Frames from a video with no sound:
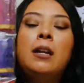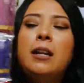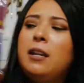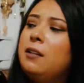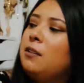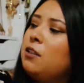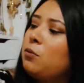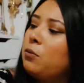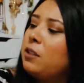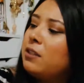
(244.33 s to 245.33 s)
And this
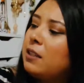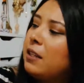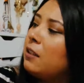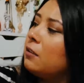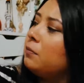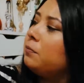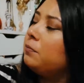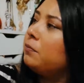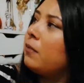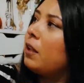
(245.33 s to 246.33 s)
one is like, um,
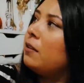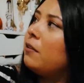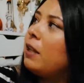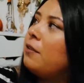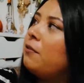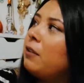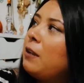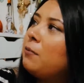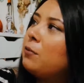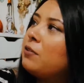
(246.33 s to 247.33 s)
they're like
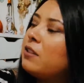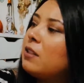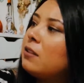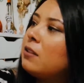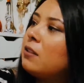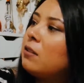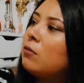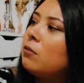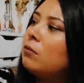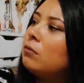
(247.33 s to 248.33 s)
flavor scented
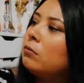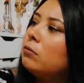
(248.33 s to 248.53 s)
or,